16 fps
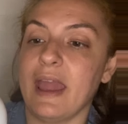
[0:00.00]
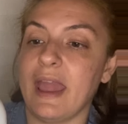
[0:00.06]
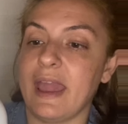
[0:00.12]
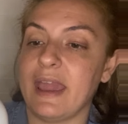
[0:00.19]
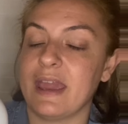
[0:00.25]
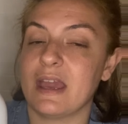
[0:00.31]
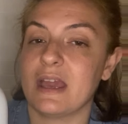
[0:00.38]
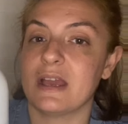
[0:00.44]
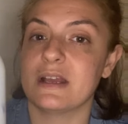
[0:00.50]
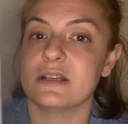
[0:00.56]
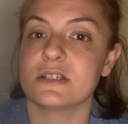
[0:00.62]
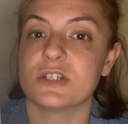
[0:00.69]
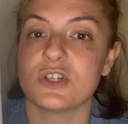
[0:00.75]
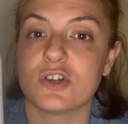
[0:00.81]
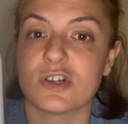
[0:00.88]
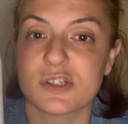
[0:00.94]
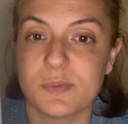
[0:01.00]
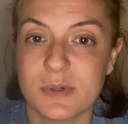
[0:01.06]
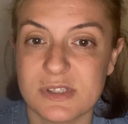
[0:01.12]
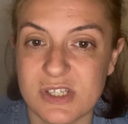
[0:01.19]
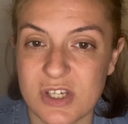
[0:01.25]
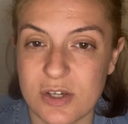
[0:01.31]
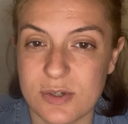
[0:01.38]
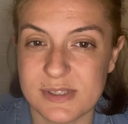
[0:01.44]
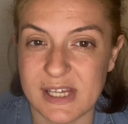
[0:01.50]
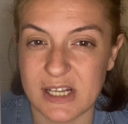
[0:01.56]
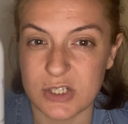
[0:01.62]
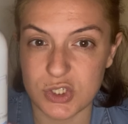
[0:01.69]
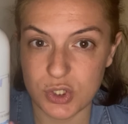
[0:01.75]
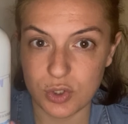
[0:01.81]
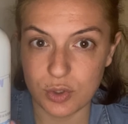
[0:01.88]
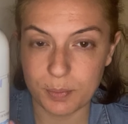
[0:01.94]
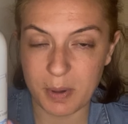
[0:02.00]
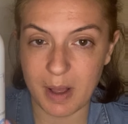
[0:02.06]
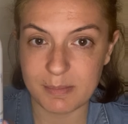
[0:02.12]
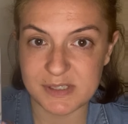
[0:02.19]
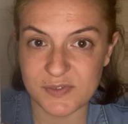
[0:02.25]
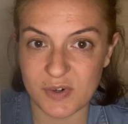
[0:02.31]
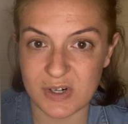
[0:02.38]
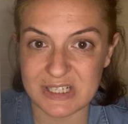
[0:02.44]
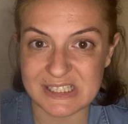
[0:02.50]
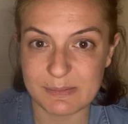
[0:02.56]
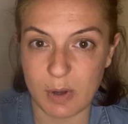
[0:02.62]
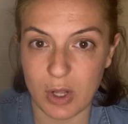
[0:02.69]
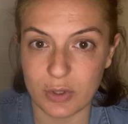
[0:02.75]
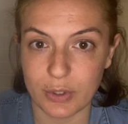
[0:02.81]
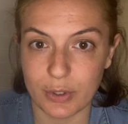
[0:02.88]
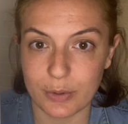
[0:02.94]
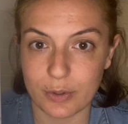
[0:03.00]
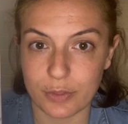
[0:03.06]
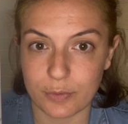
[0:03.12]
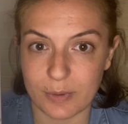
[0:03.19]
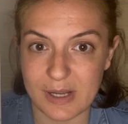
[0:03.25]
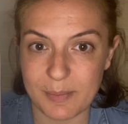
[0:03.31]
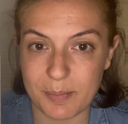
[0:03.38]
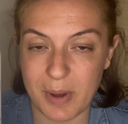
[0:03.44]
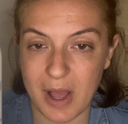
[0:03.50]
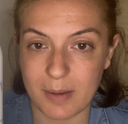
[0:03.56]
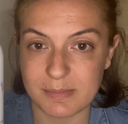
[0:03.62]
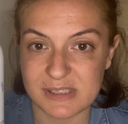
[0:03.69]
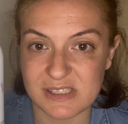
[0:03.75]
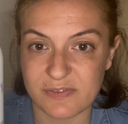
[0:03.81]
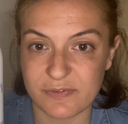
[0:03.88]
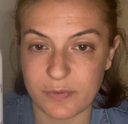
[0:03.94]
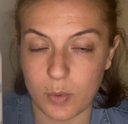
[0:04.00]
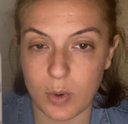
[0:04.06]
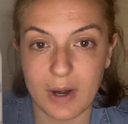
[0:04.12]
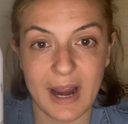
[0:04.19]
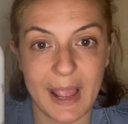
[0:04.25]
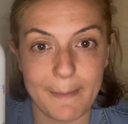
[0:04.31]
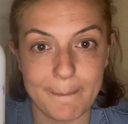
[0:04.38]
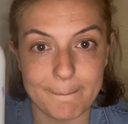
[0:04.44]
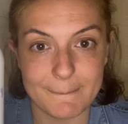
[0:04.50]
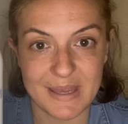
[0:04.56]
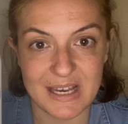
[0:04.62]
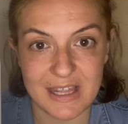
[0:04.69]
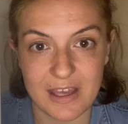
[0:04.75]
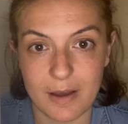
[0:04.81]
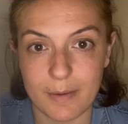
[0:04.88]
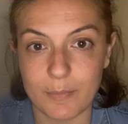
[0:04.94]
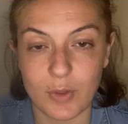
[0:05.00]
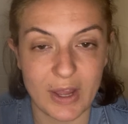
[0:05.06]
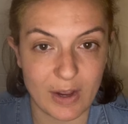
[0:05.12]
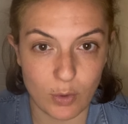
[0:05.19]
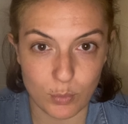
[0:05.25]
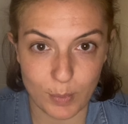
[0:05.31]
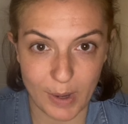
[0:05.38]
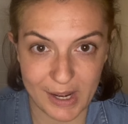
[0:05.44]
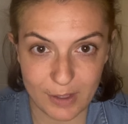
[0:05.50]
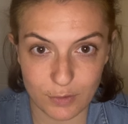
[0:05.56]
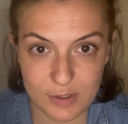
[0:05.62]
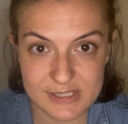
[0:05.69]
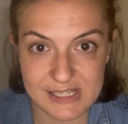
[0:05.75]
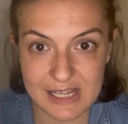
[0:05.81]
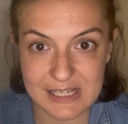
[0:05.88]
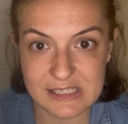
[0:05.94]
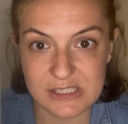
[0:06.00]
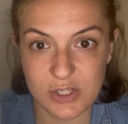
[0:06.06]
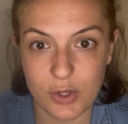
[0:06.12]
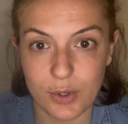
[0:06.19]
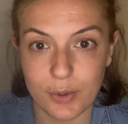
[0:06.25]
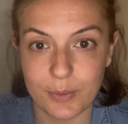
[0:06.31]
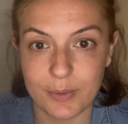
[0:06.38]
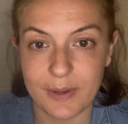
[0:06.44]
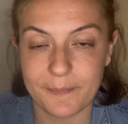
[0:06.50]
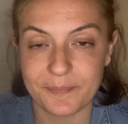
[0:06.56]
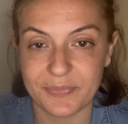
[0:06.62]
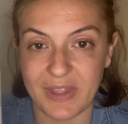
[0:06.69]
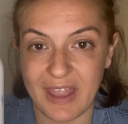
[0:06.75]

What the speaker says: And you're supposed to use like 2 pumps for a small load, 3 pumps for a medium, like a regular size load,